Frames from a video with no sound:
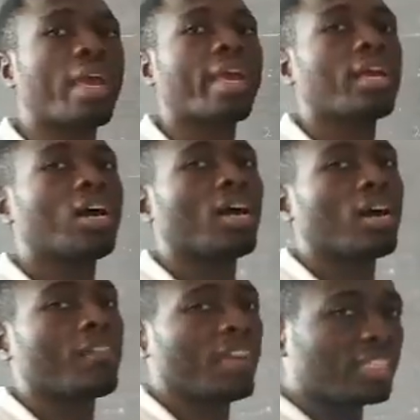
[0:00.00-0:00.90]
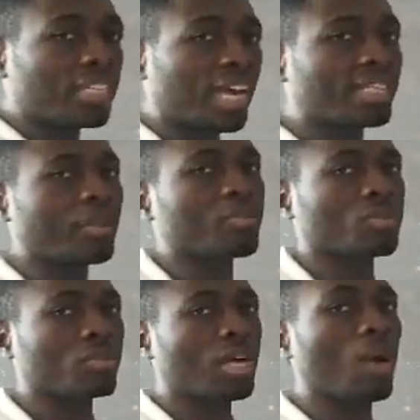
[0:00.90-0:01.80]
a vertical
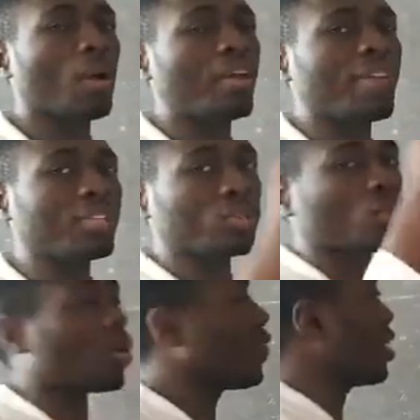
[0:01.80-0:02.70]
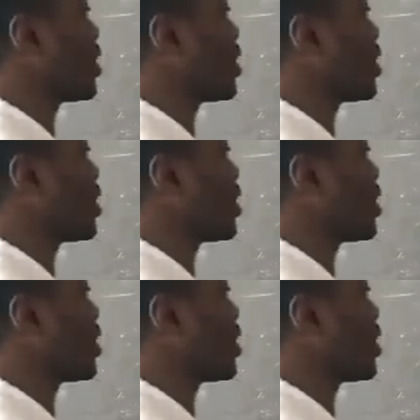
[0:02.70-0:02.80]
table. I will advise you to convert